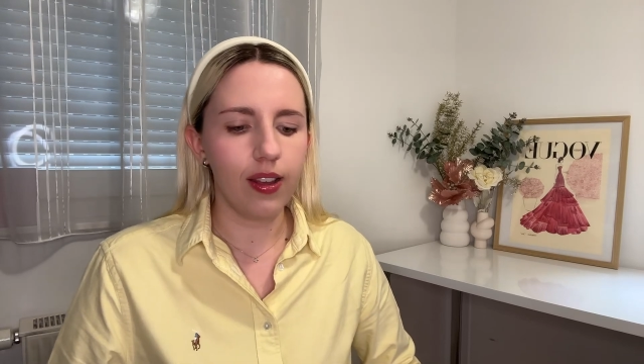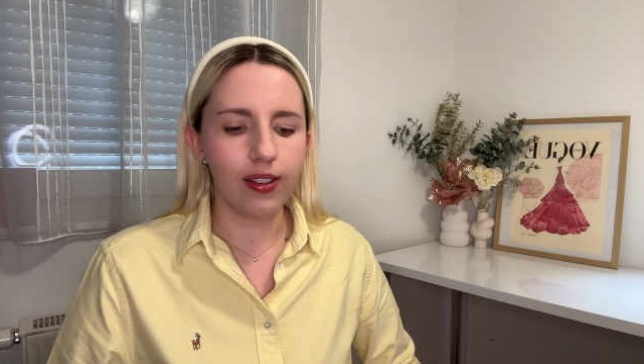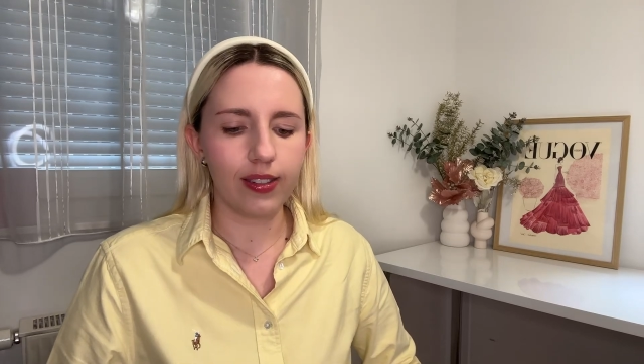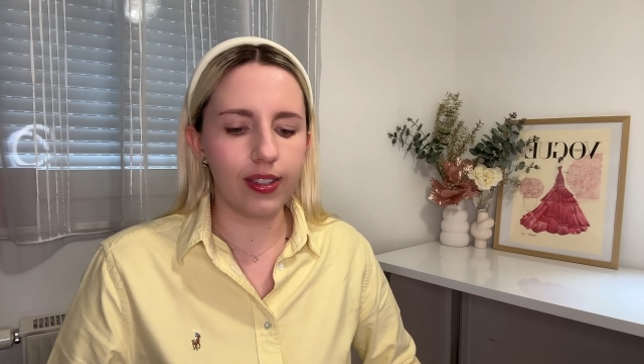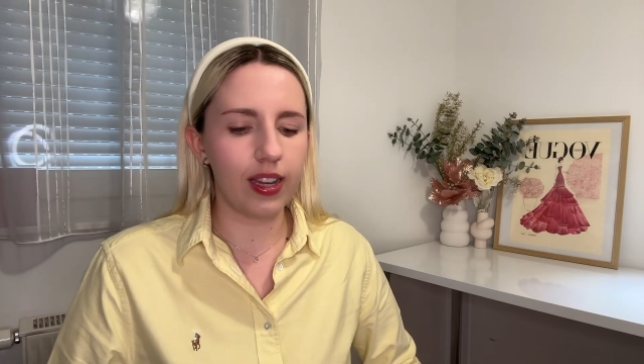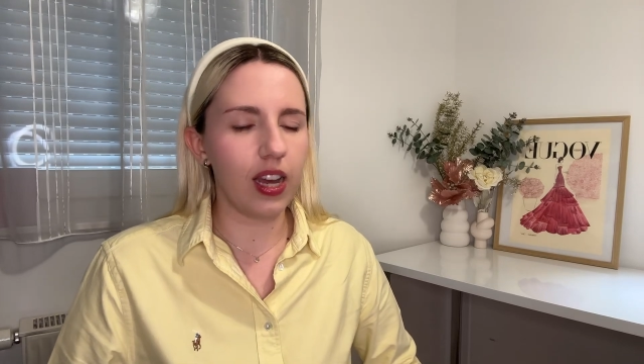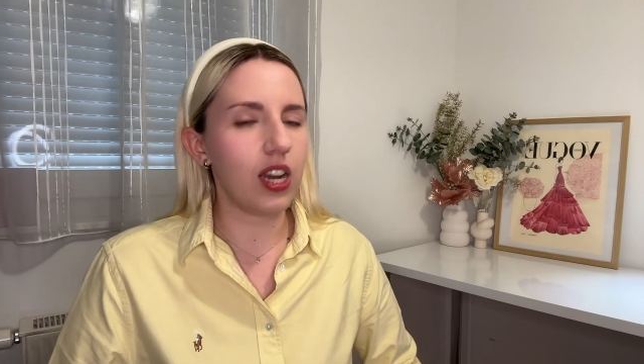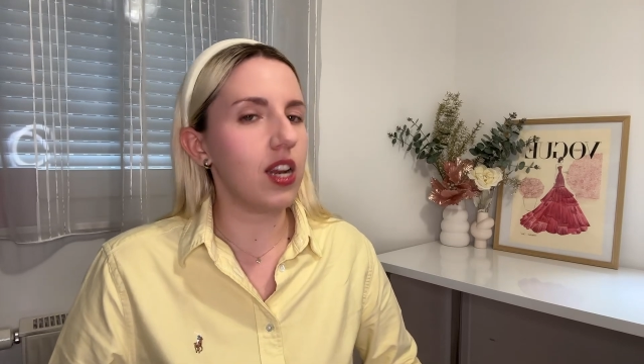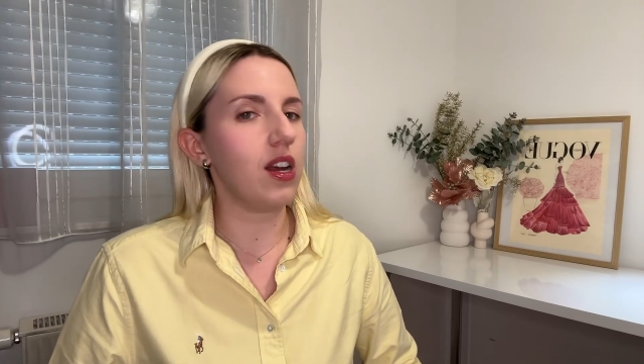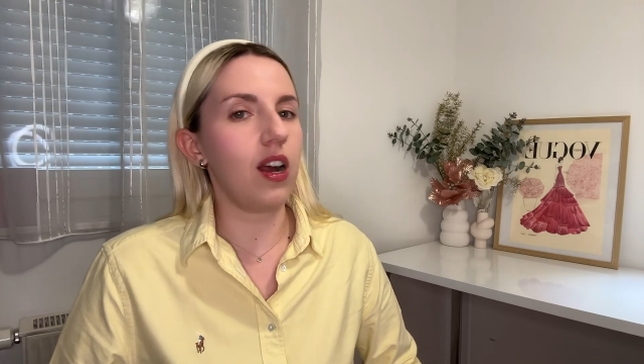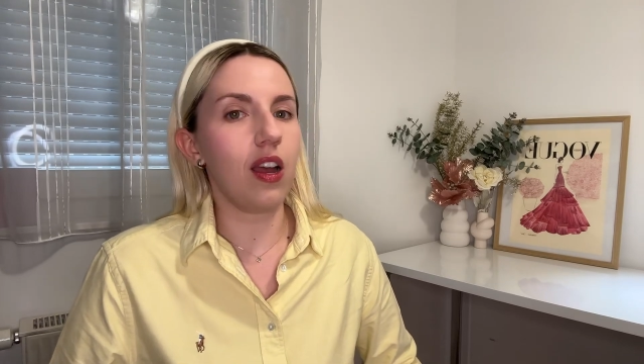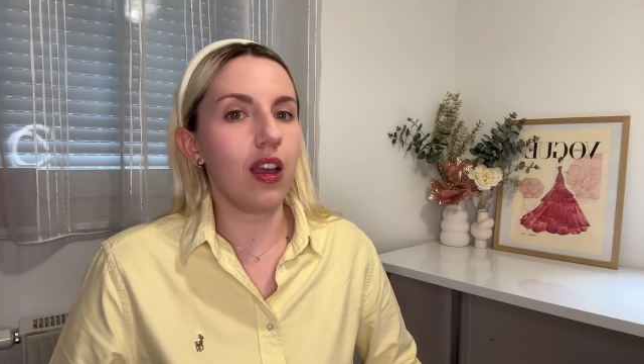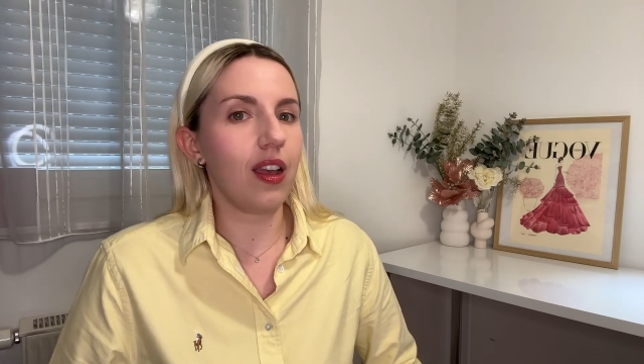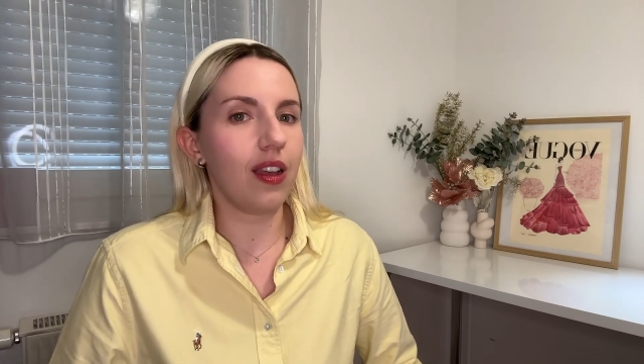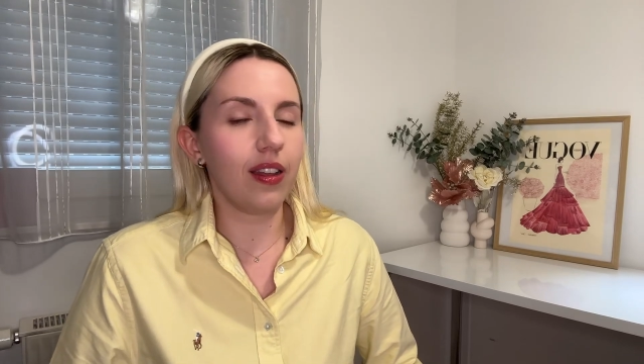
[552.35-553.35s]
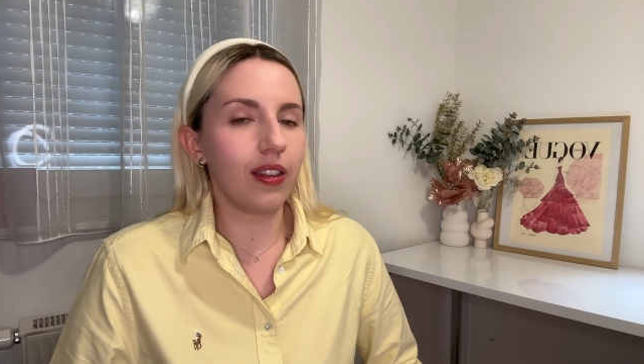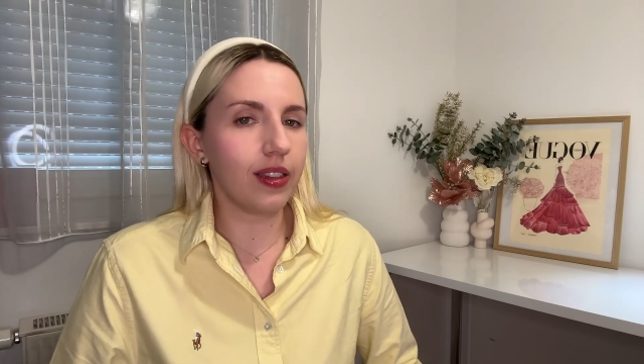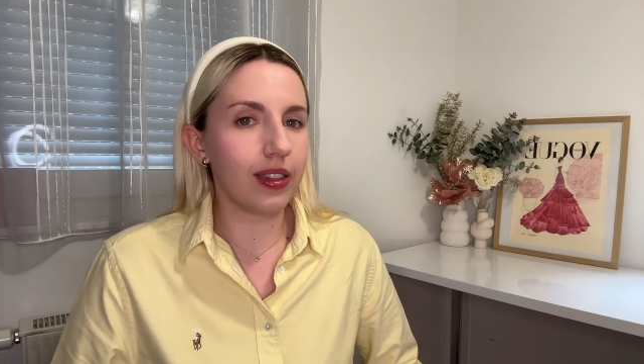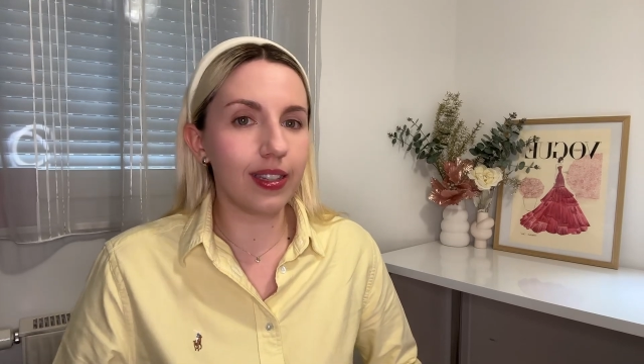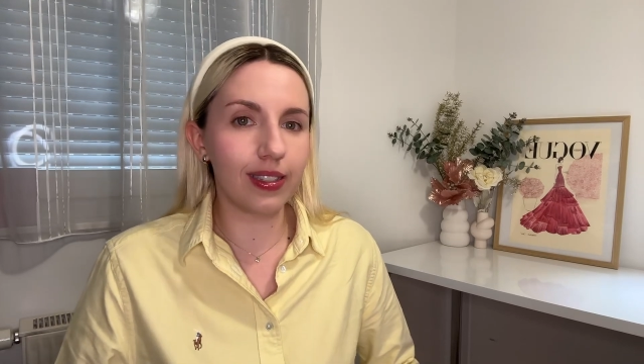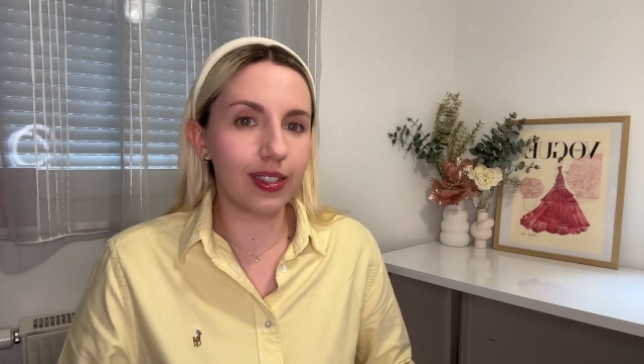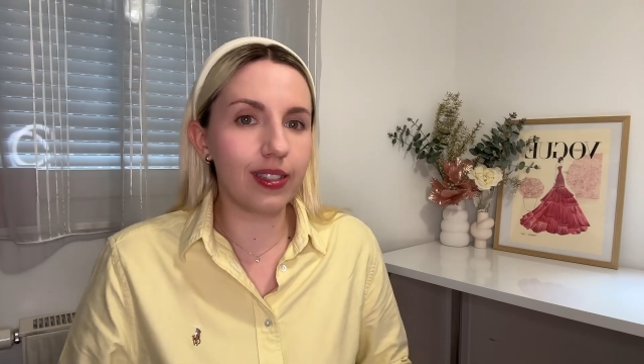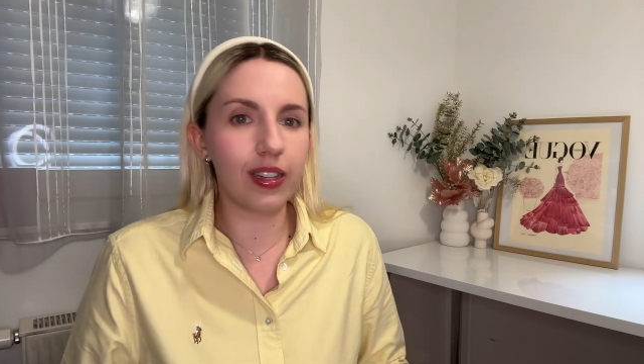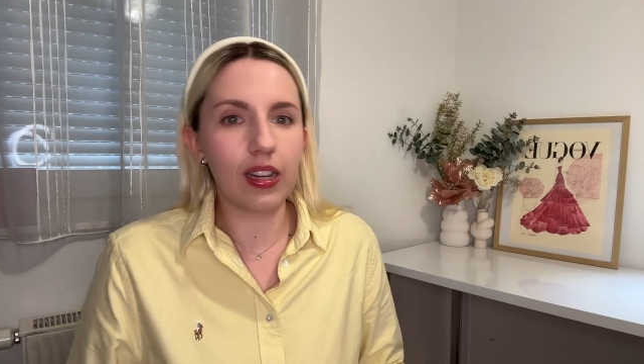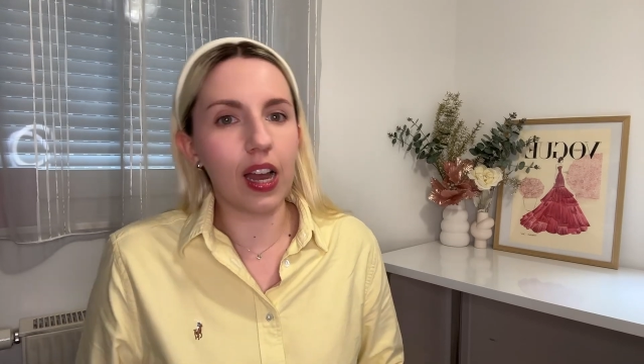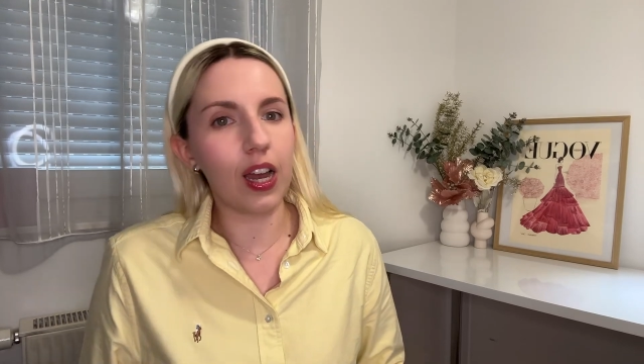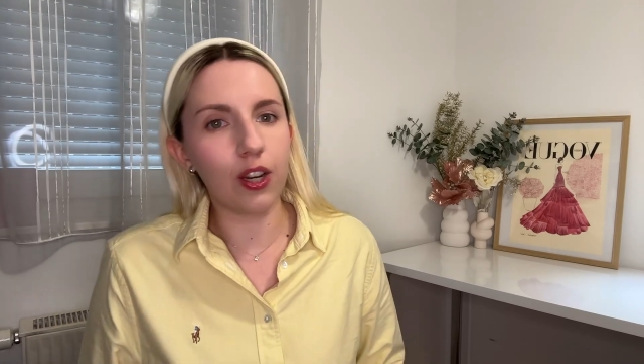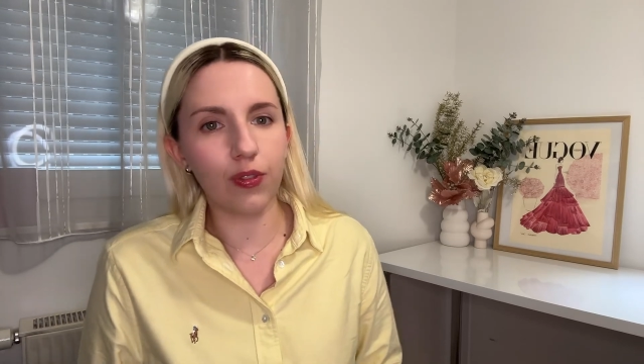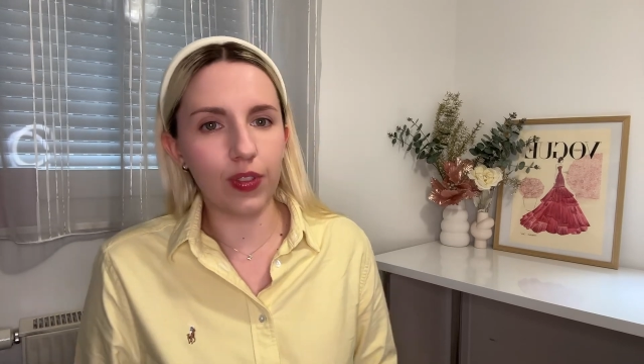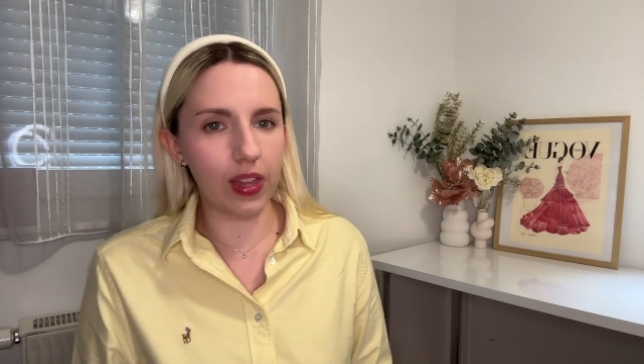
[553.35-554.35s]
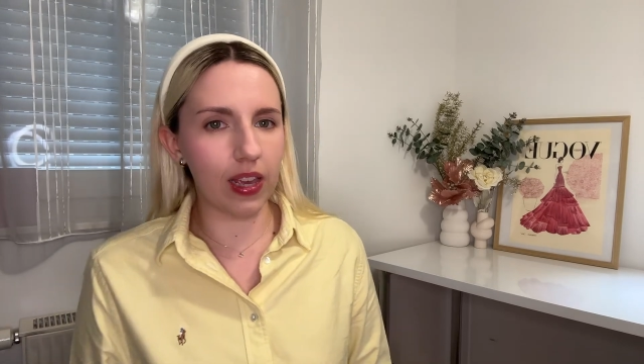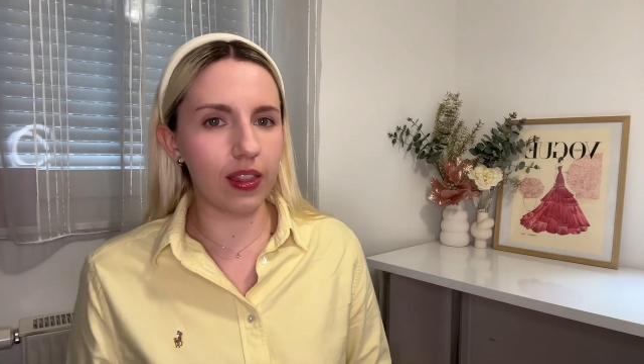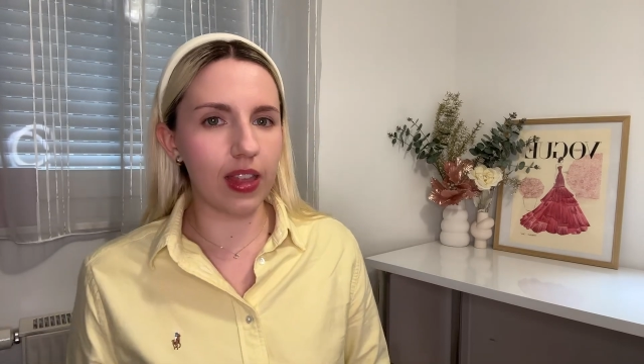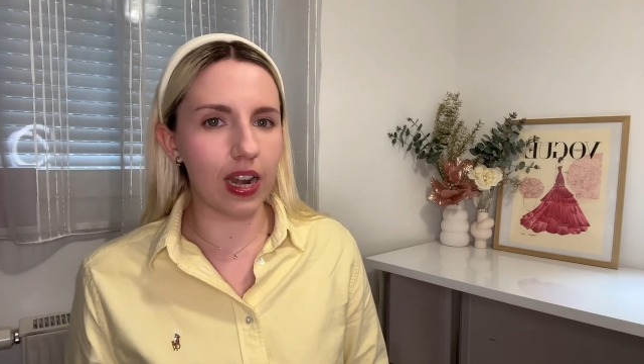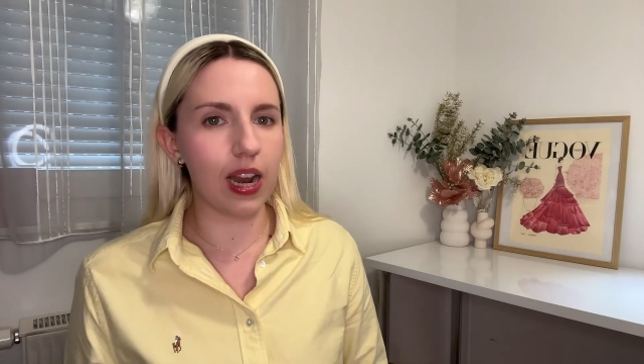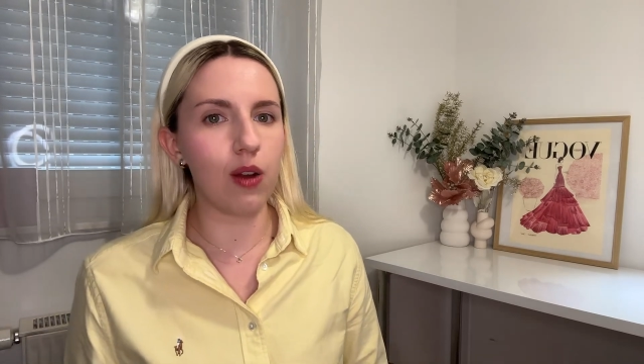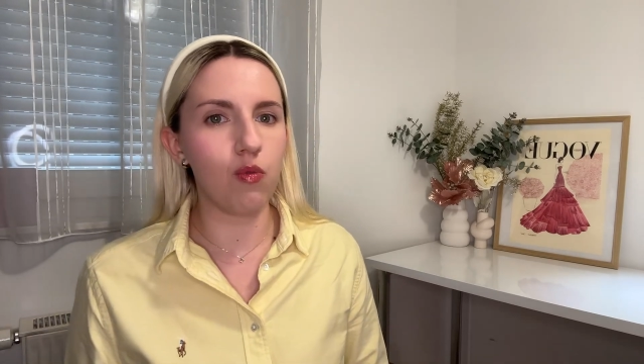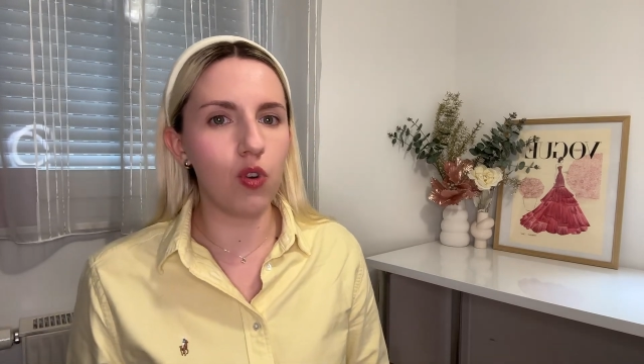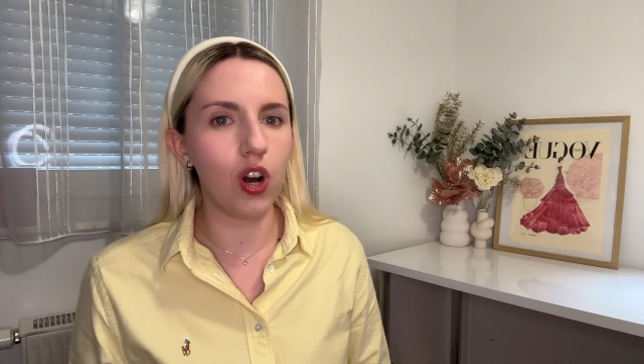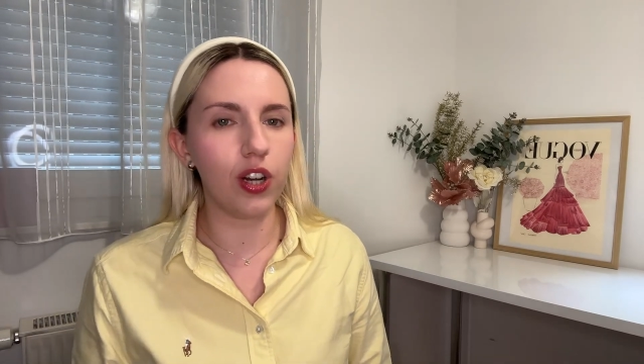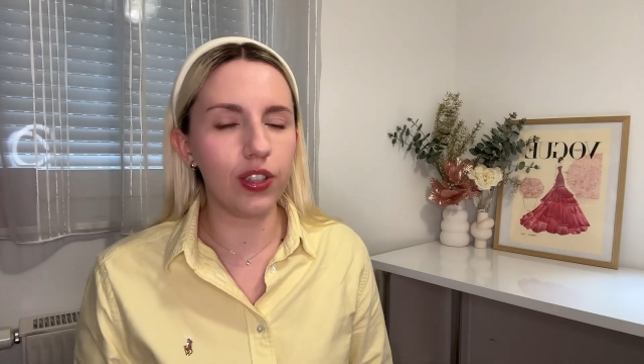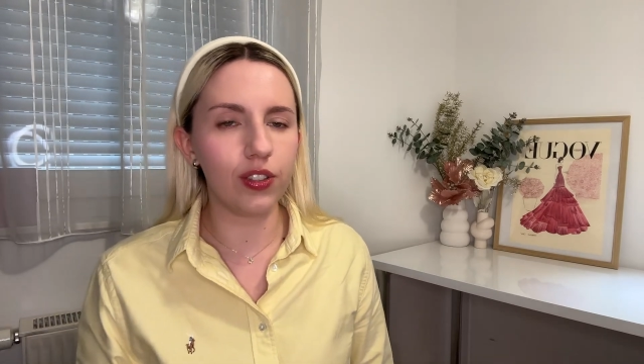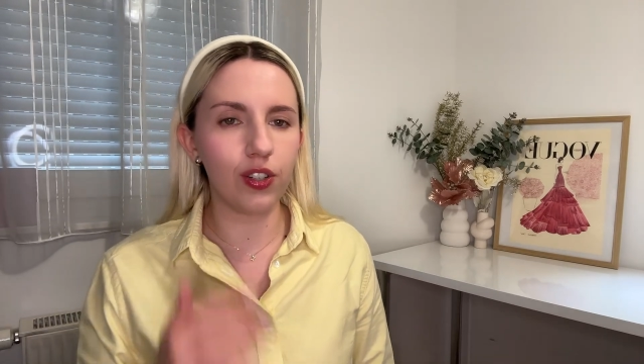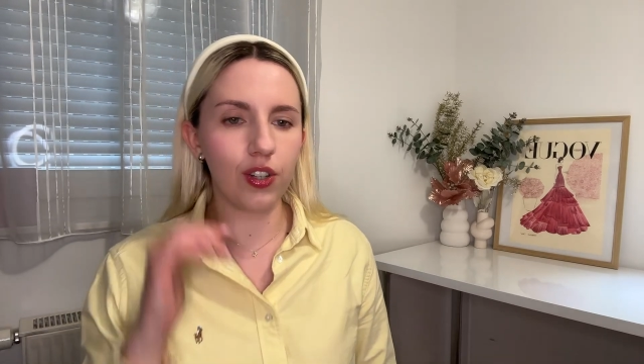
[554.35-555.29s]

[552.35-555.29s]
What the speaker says: that this is the kind of thing that I want.